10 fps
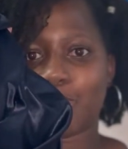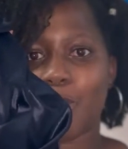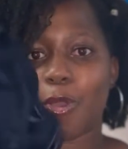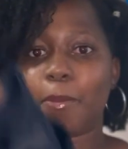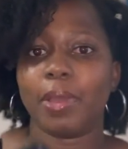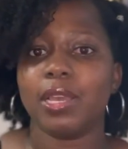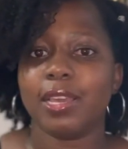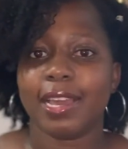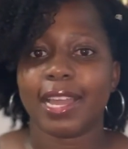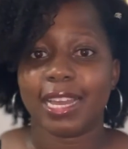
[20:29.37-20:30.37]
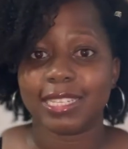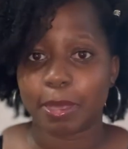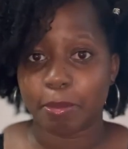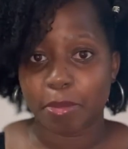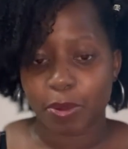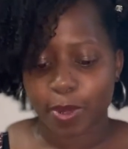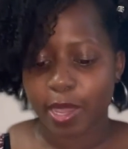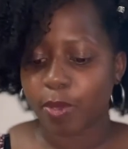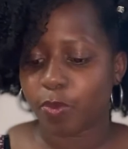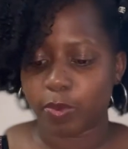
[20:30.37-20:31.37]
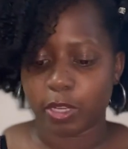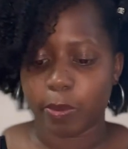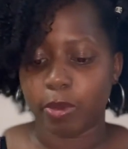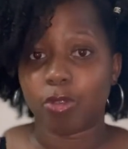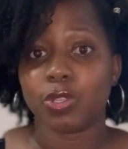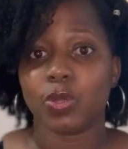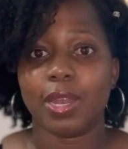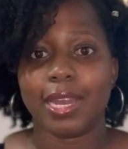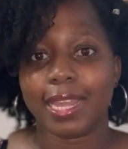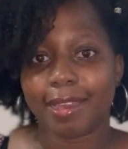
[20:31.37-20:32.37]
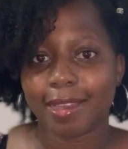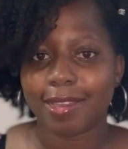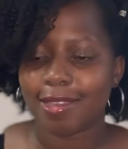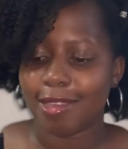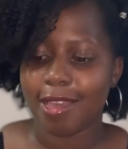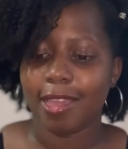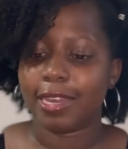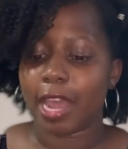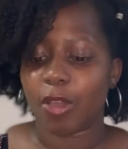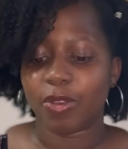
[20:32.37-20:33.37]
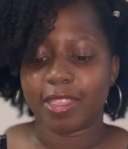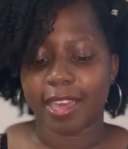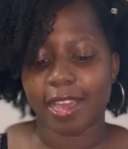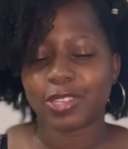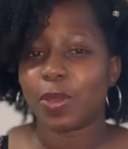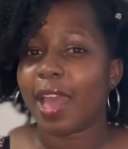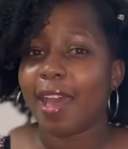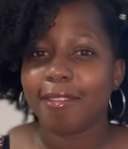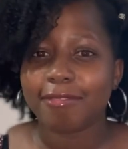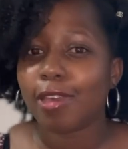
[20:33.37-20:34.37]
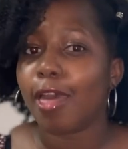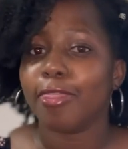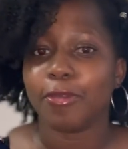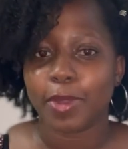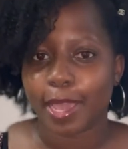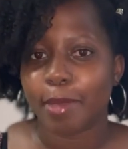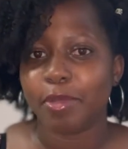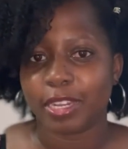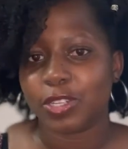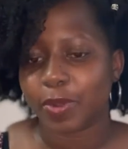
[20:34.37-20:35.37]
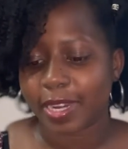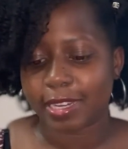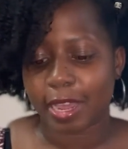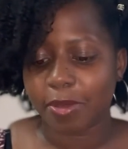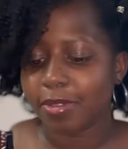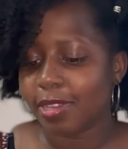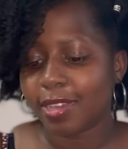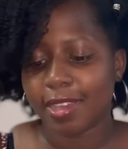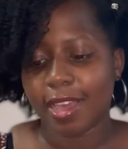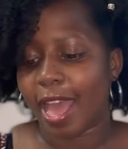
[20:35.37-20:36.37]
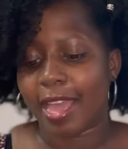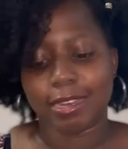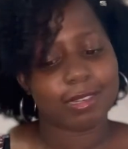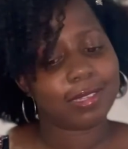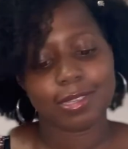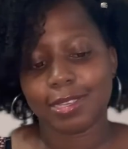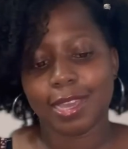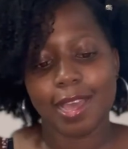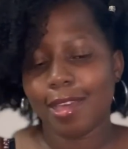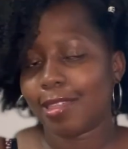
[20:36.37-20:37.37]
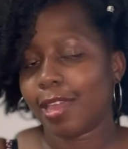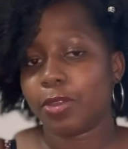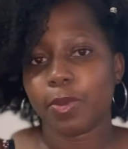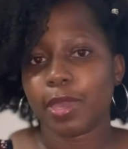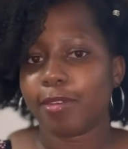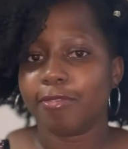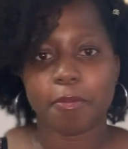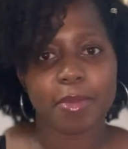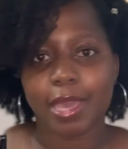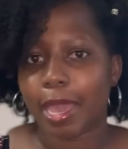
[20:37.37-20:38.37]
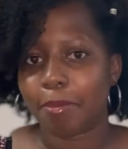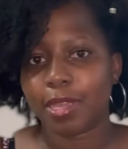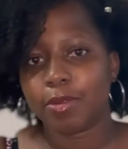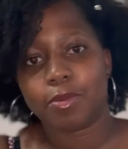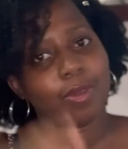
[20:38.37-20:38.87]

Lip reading: from Casemiri, which I will also link down there. So I have 3 hair bonnets right now, and yeah, they're doing it for me. I mean,